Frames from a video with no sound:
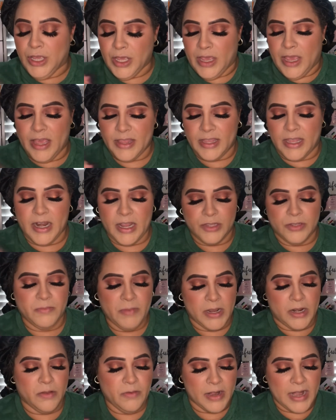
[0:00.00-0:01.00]
and then I do
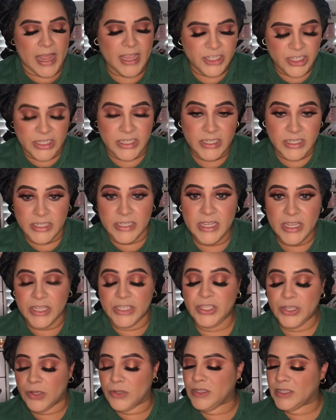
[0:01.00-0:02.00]
my lower lashes.
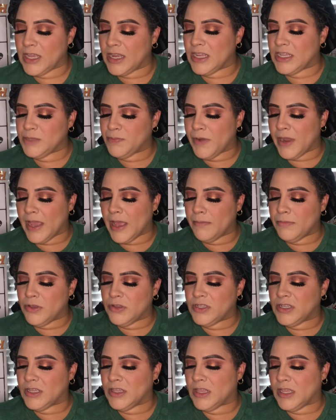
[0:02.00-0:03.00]
So setting spray, I'm
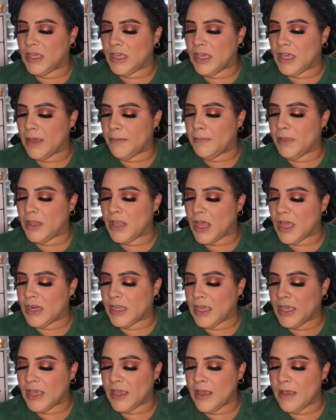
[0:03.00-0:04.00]
using the
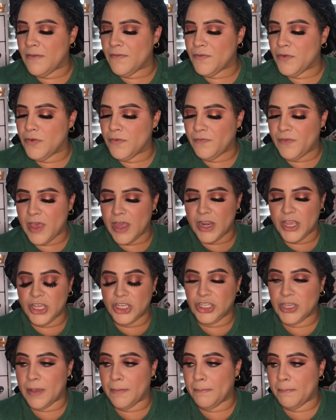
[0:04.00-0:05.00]
Milani Fruit
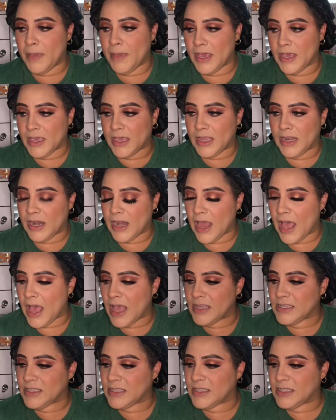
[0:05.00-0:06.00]
Fetish Make It
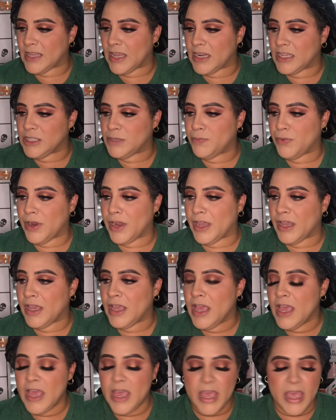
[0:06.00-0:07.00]
Last setting spray,
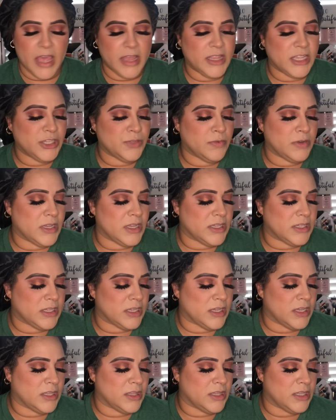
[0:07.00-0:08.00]
and this one is
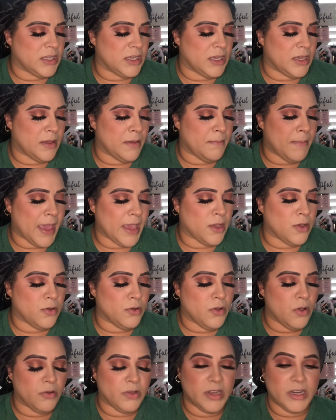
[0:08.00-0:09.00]
in the mango
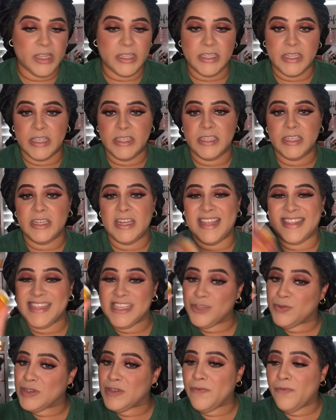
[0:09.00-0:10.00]
coconut scented, and
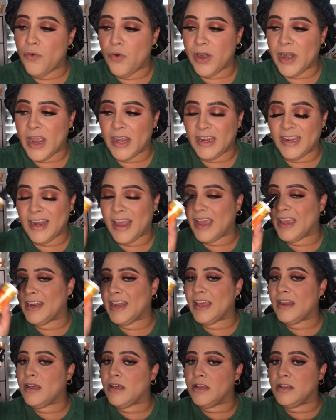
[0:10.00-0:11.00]
this was $4.99
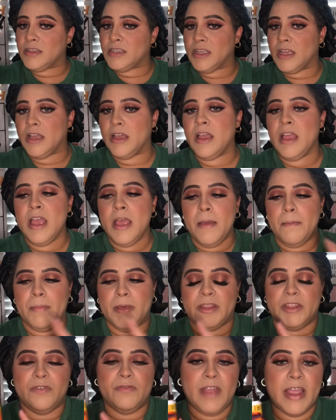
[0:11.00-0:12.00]
at Ulta,
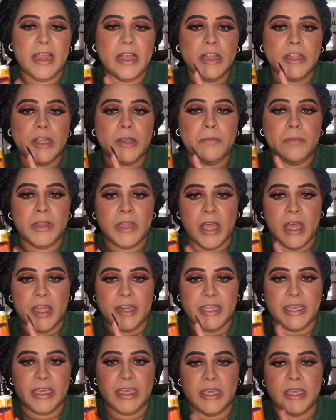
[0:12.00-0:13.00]
but the regular
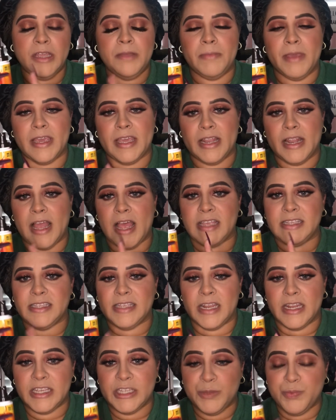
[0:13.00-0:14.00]
Milani Make It Last
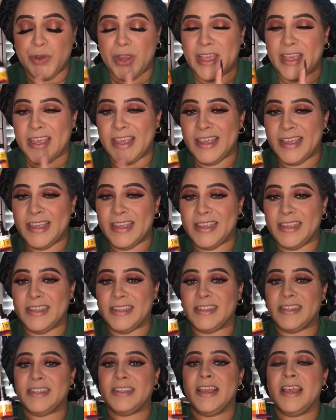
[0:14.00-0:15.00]
setting spray
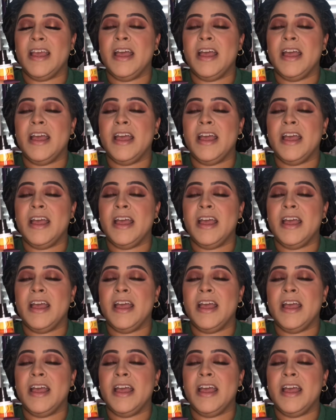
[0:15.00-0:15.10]
is